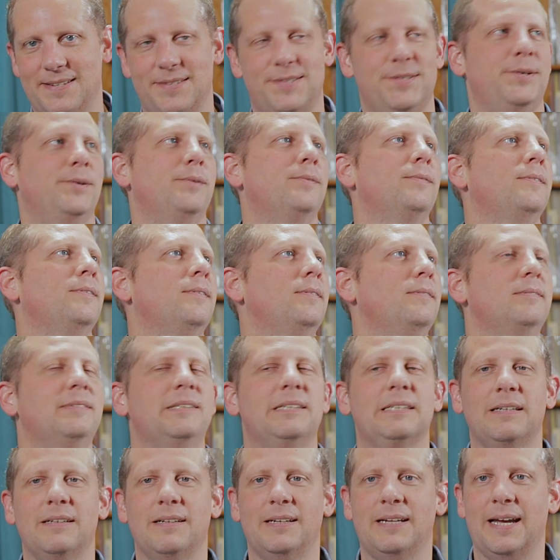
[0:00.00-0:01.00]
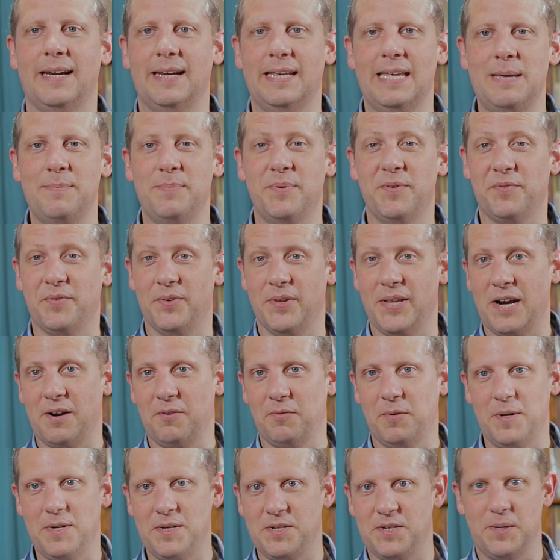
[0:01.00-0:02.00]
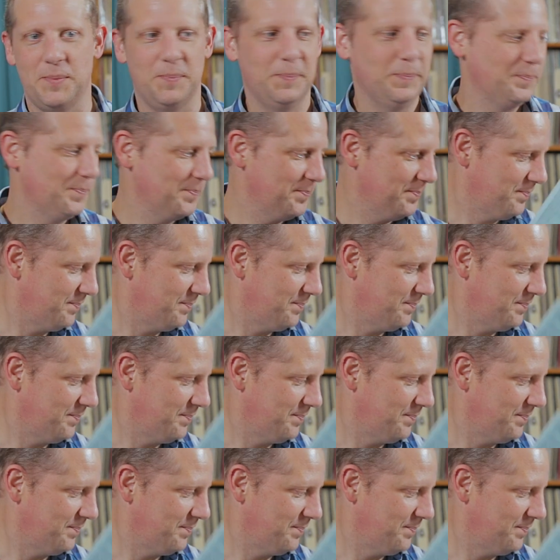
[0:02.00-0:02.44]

So got to keep it for that reason.